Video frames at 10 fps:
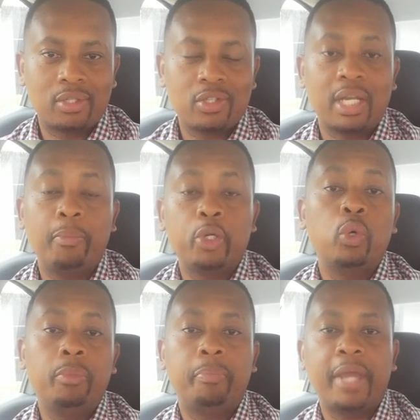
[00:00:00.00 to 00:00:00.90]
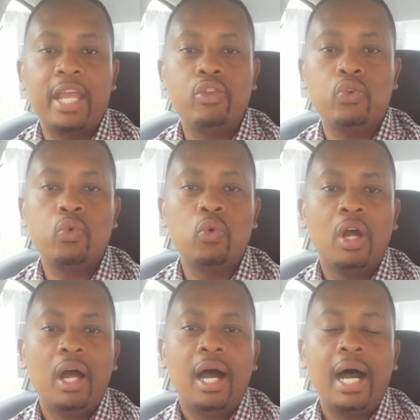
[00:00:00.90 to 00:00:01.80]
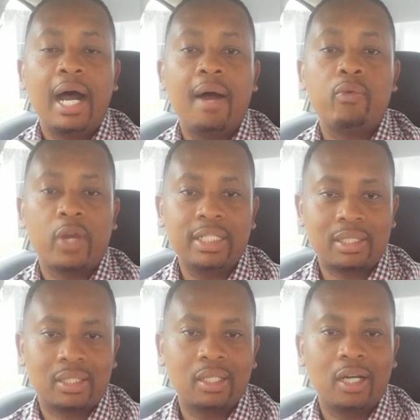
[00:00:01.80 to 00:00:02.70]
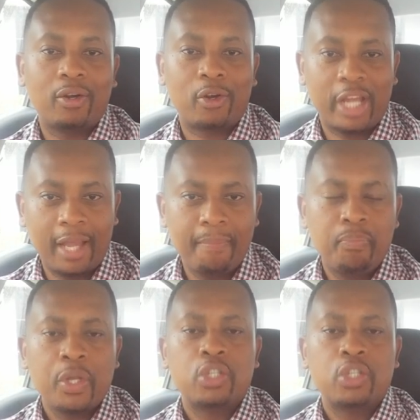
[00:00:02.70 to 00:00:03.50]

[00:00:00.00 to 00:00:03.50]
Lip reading: So somebody will be paying you rent. Okay.